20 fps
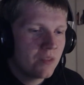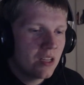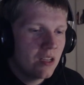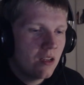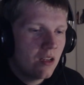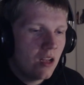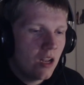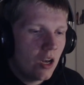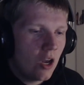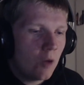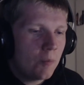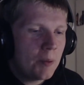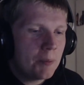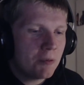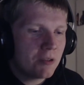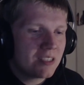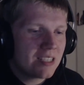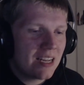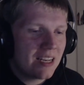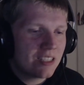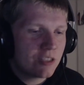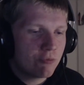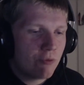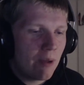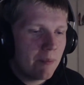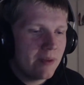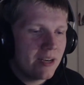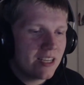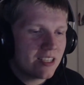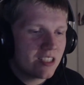A lot of people have said it's
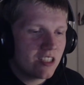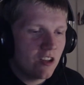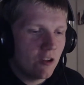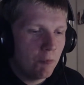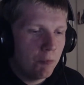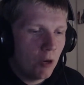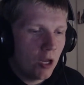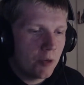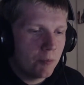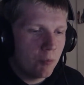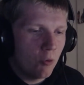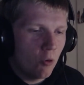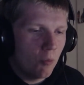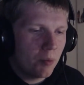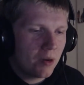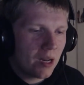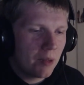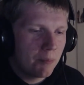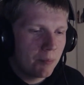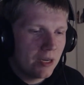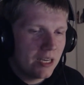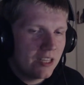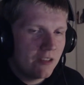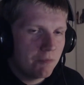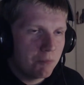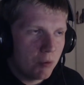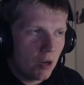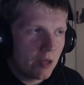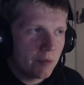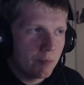reminiscent of Bloodborne, but I believe
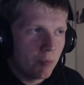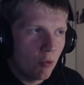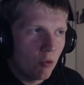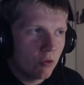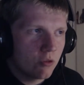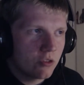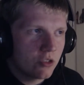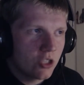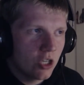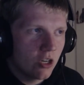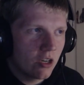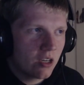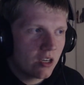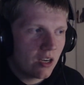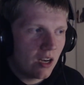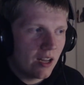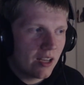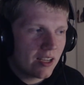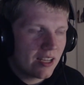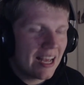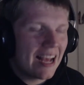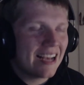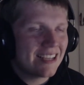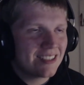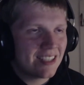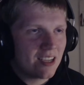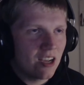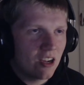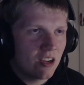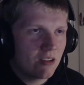Bloodborne took, like, it has
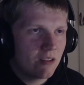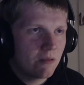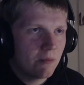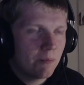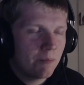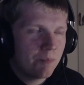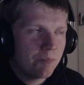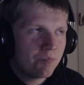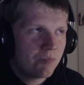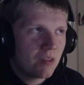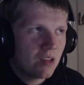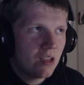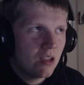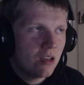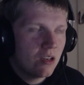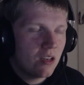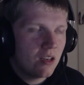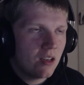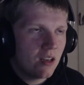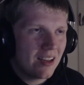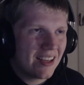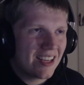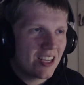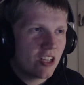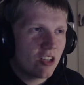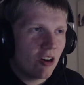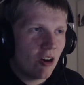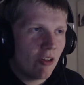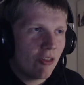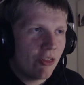like a, like,
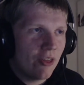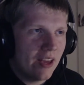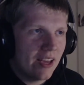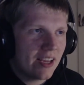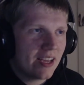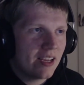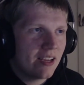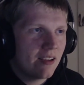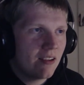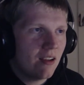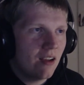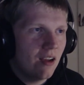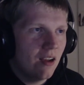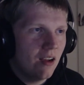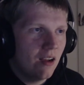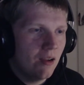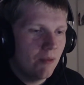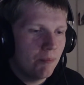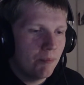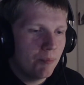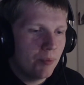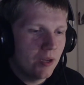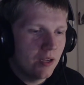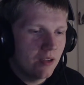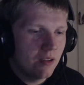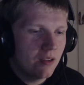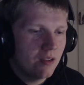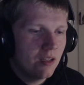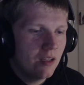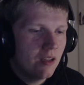gothic, but
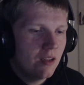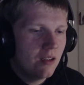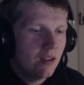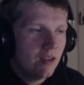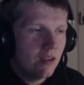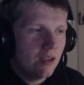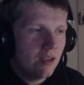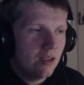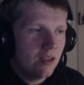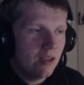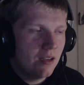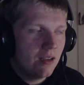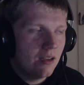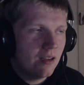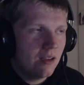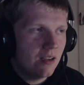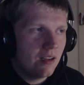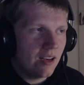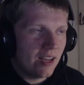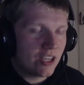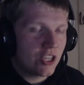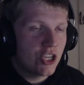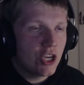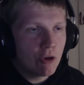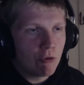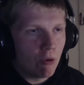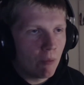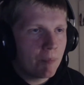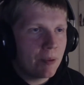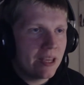like
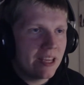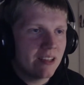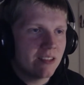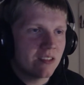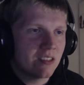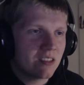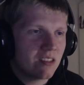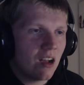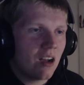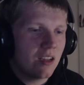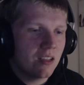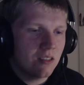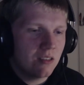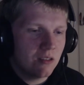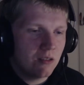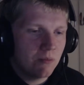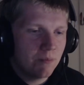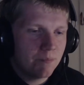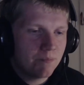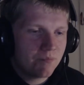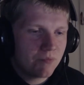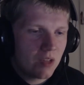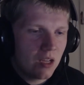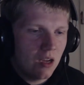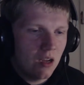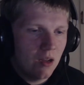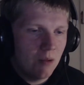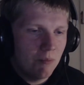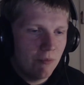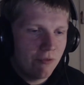European style
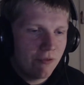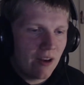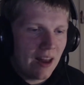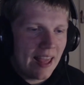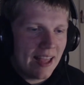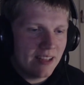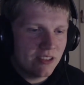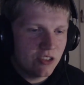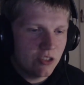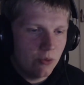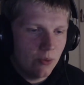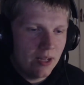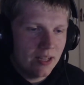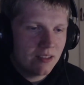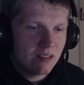flair to it.